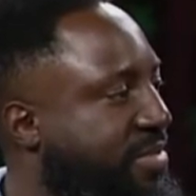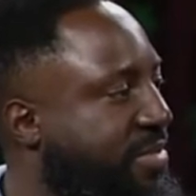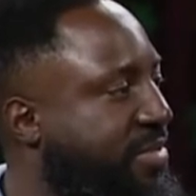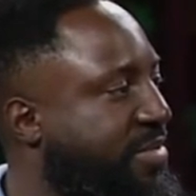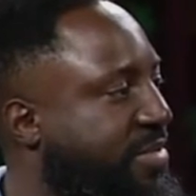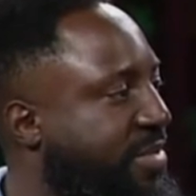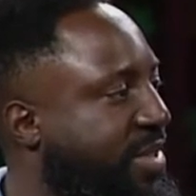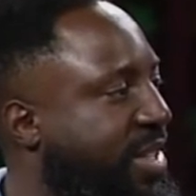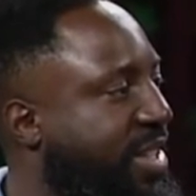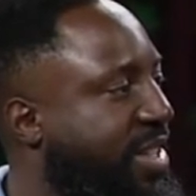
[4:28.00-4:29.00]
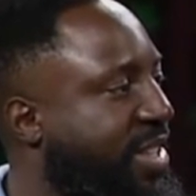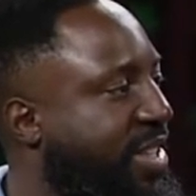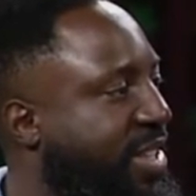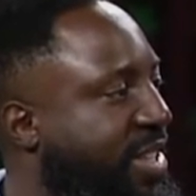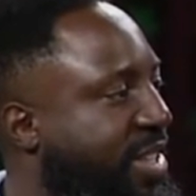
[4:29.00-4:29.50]

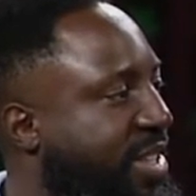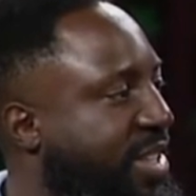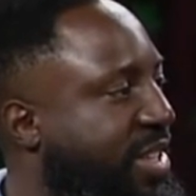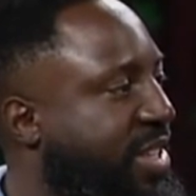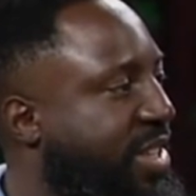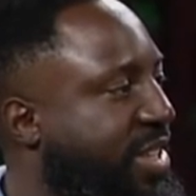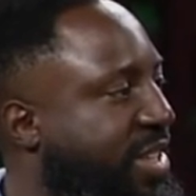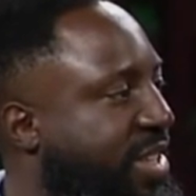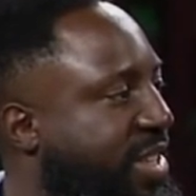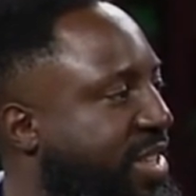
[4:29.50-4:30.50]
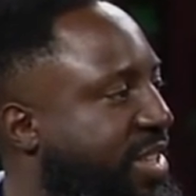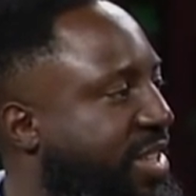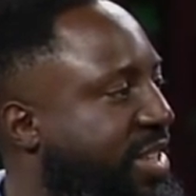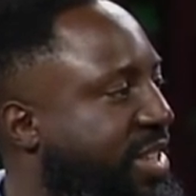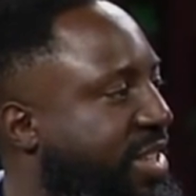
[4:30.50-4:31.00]

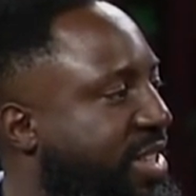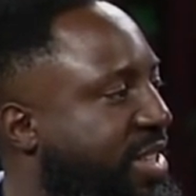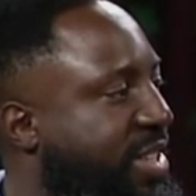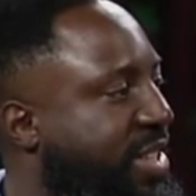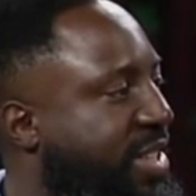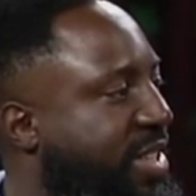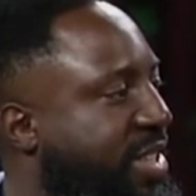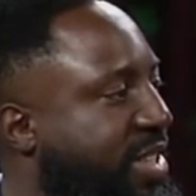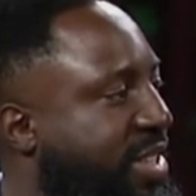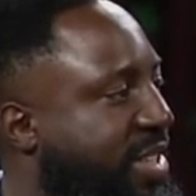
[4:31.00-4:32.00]
No words are spoken by the person on screen.